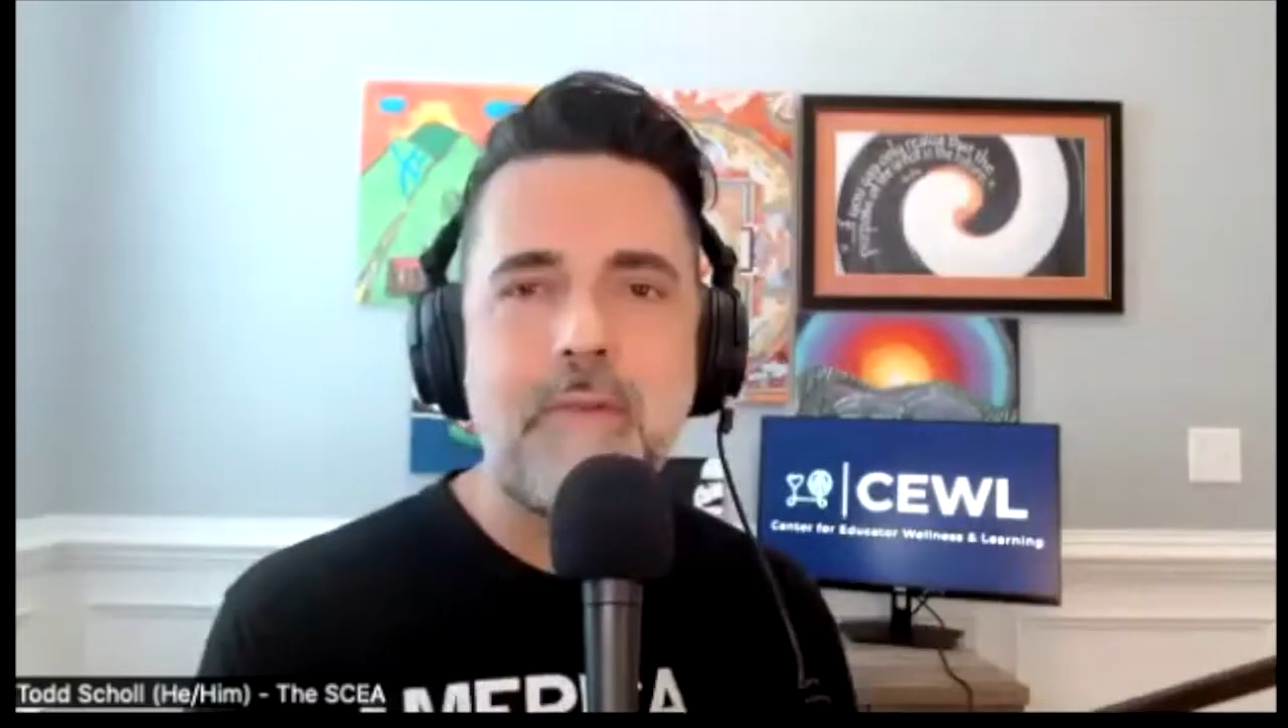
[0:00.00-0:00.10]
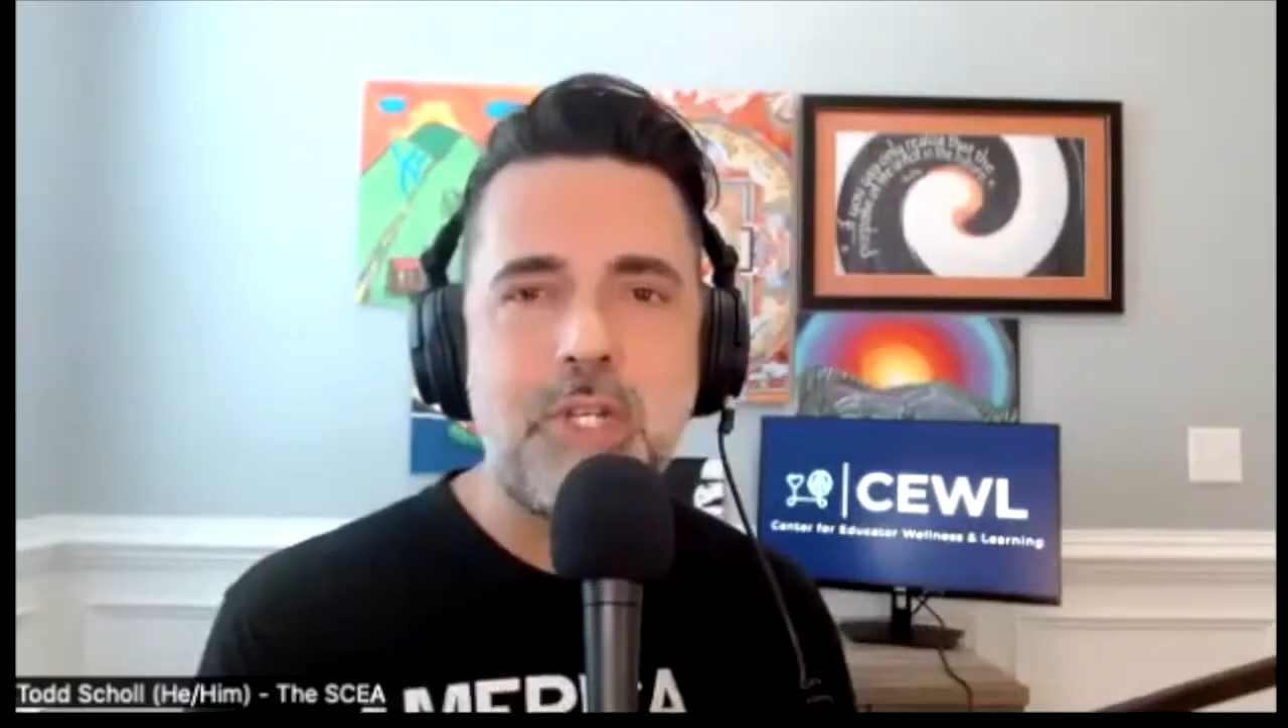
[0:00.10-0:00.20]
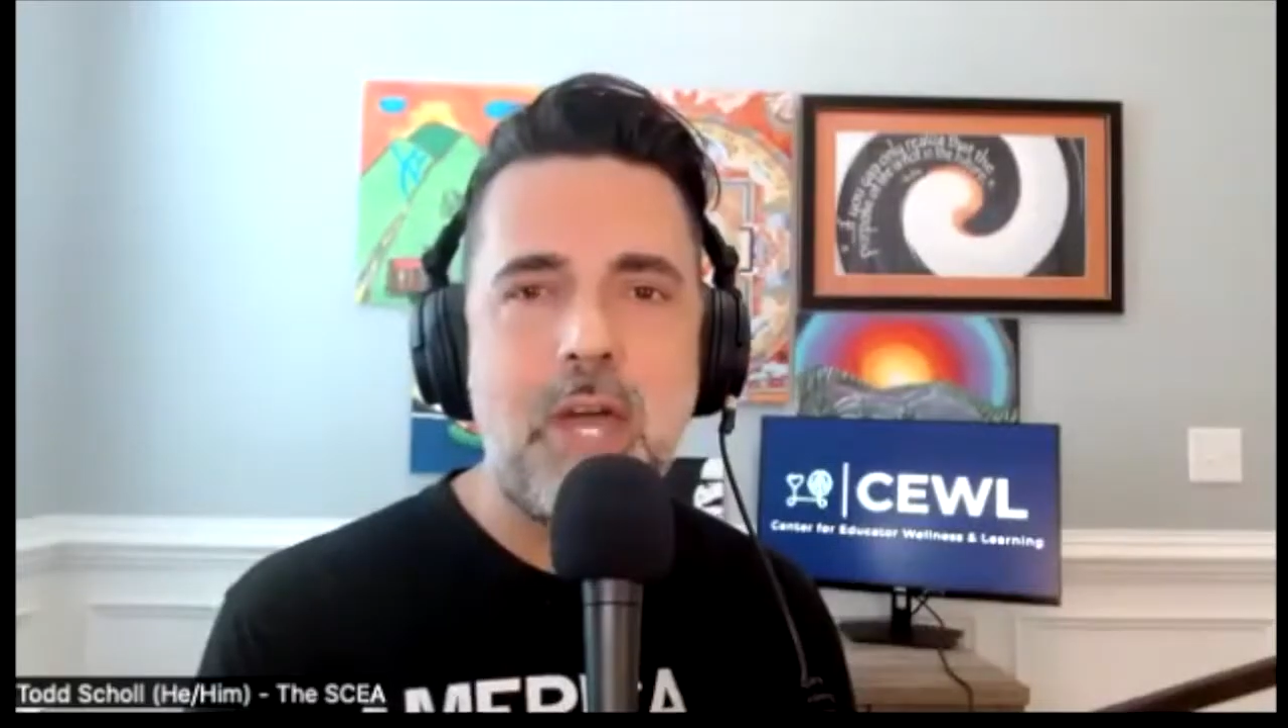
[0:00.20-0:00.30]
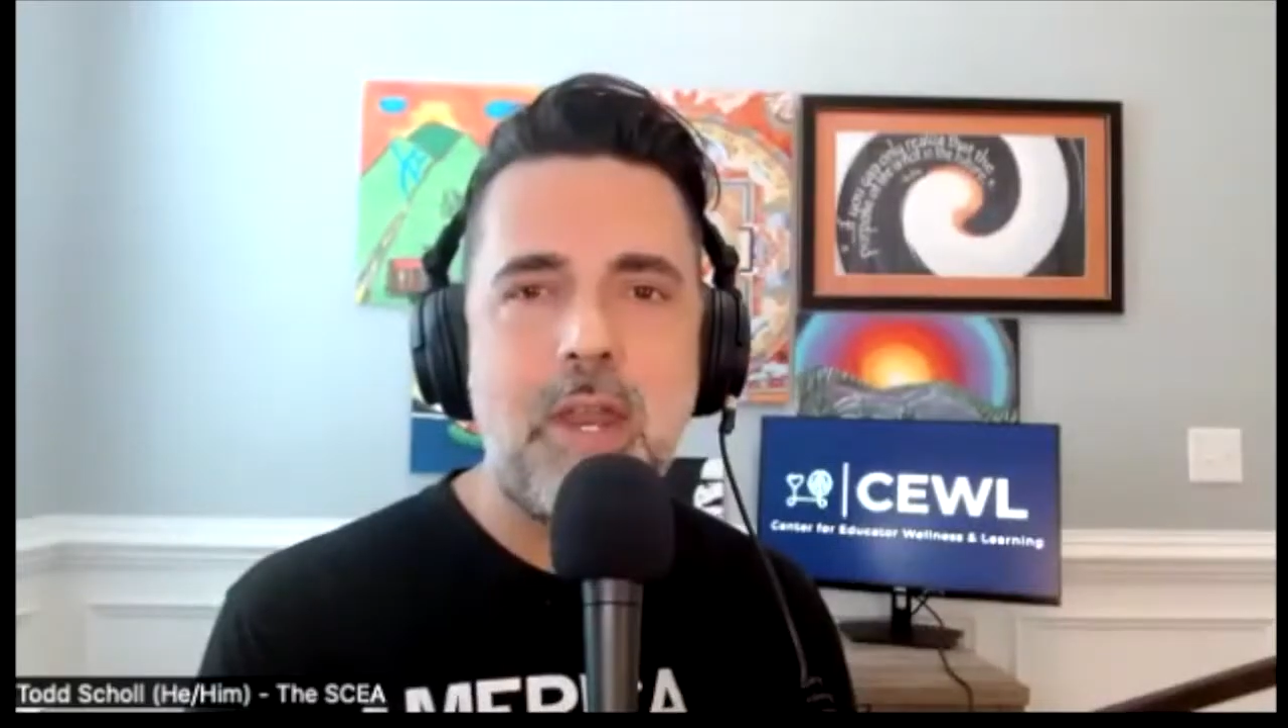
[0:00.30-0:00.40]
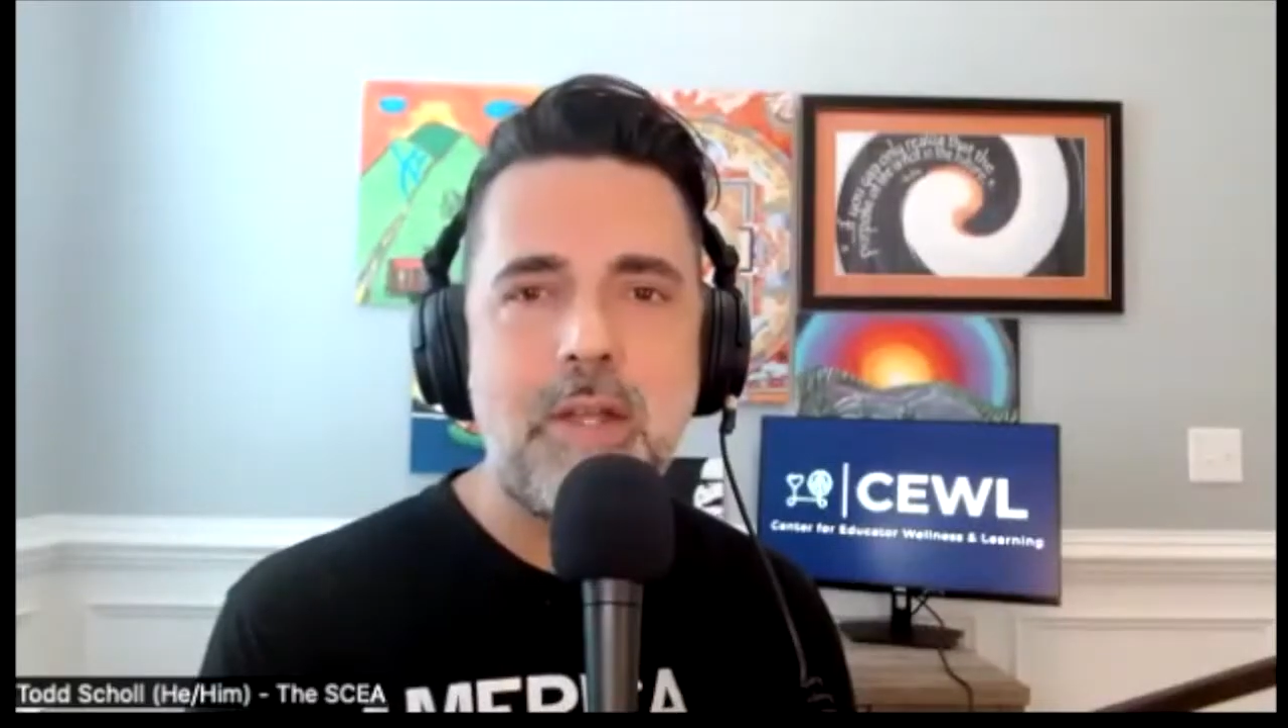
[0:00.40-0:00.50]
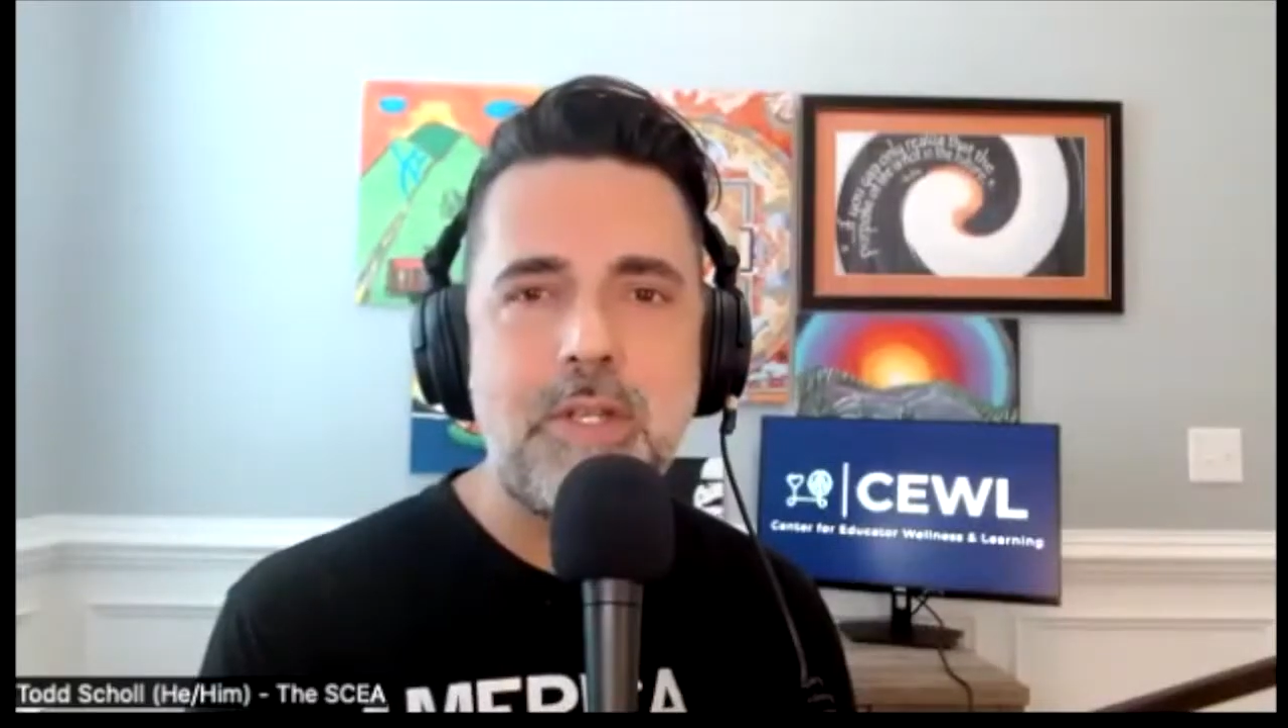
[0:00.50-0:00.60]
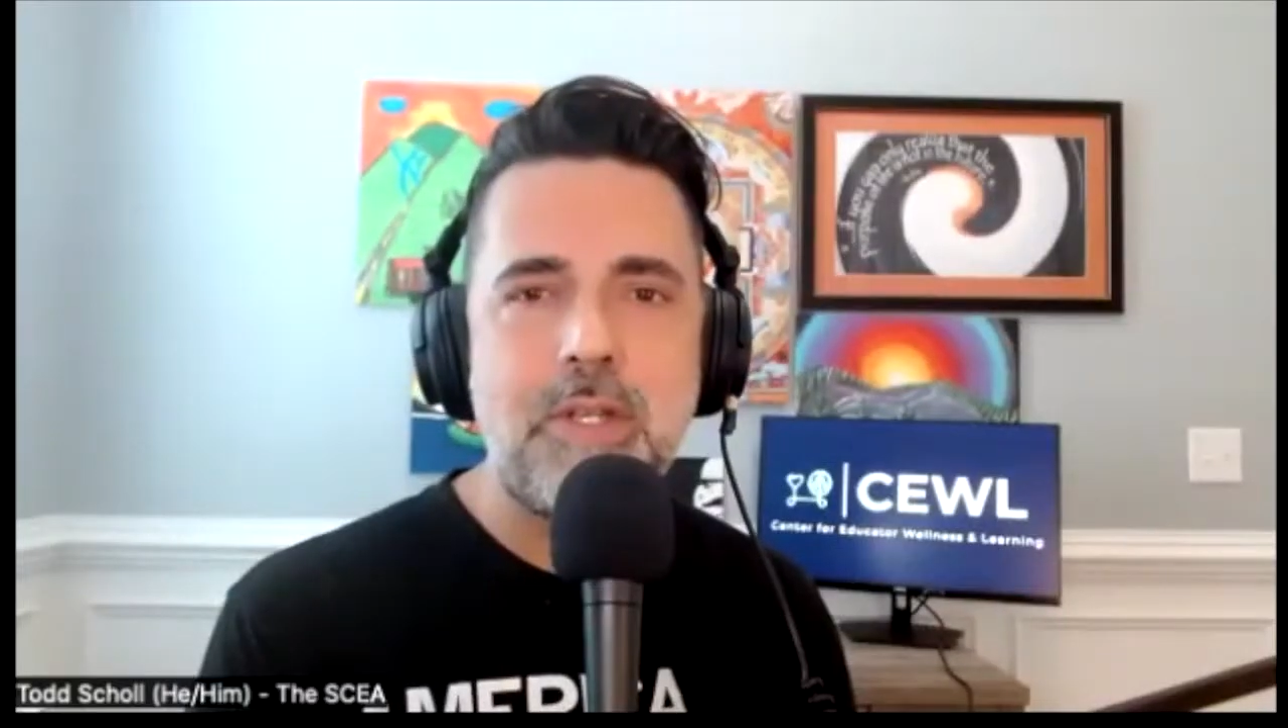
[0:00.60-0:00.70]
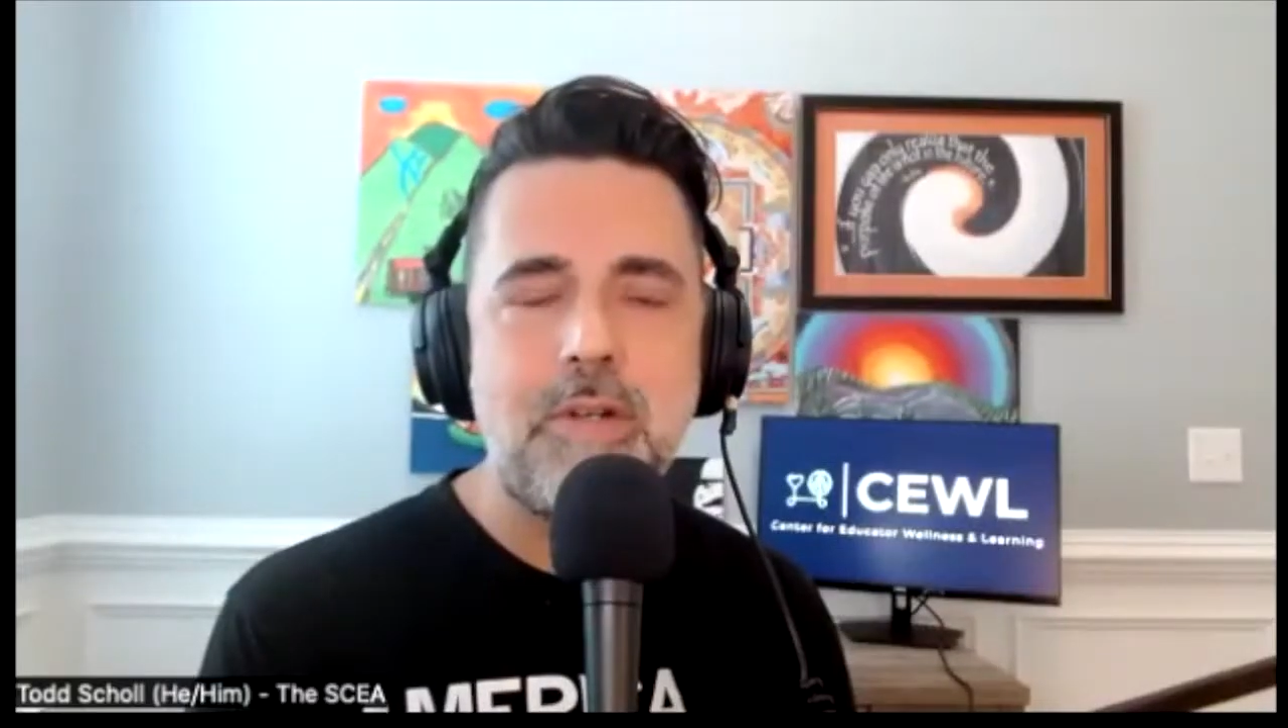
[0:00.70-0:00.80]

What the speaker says: shout out to